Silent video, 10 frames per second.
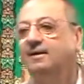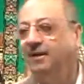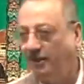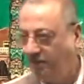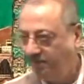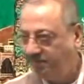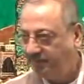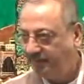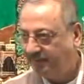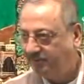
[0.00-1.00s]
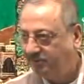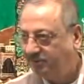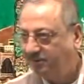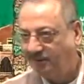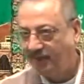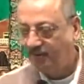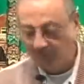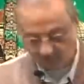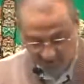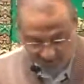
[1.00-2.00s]
Are you with me, brother and sister?
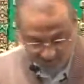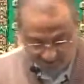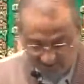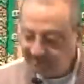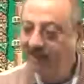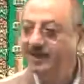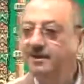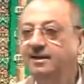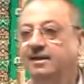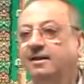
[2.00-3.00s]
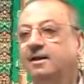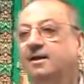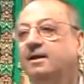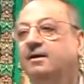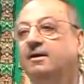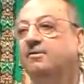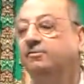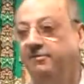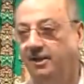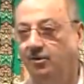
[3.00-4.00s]
Takuluna, you understand.
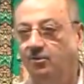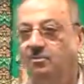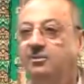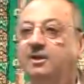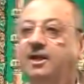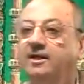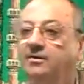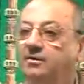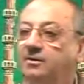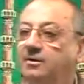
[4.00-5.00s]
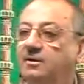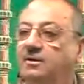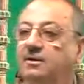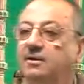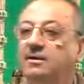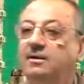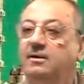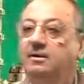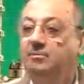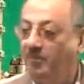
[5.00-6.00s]
Felon mudariyun
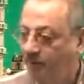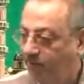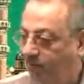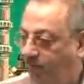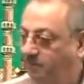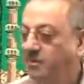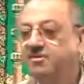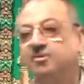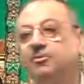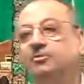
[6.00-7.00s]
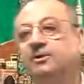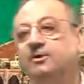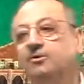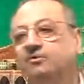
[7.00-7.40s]
Marfun bi Sabutinun.